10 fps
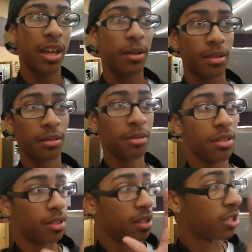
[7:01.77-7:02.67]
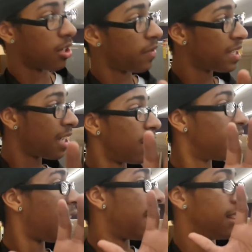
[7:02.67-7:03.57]
Like the service
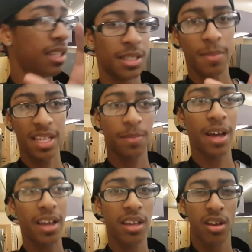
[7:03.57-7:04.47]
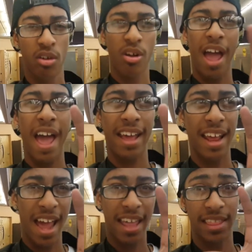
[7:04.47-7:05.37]
at this Best Buy
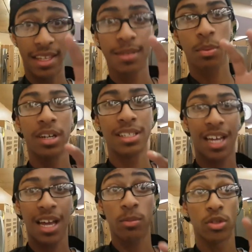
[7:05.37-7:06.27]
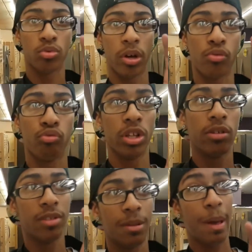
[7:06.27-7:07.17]
at this point in time was like
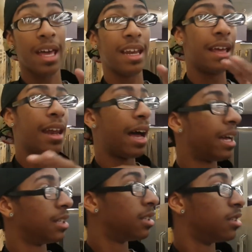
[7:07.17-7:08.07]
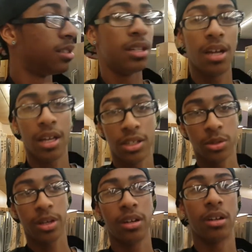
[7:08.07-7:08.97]
really bad, and I did not
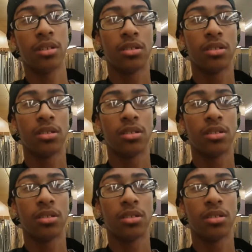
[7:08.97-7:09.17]
enjoy it at all.